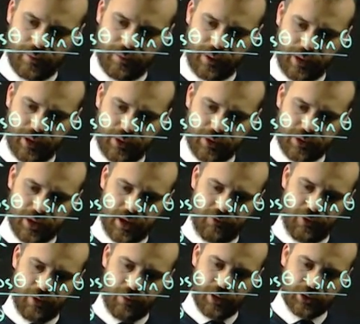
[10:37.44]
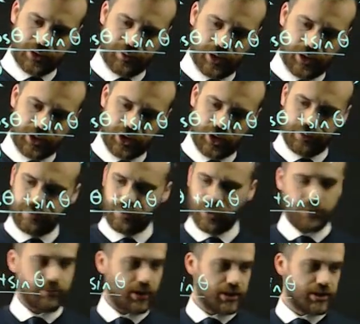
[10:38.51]
Because if I multiply top and
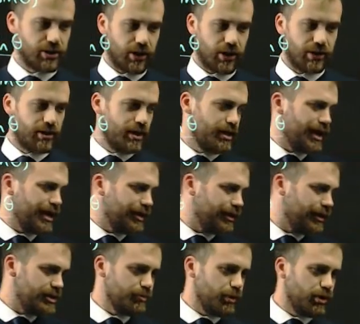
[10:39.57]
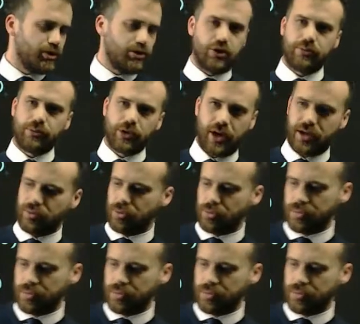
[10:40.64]
bottom by sine theta, at least my numerator will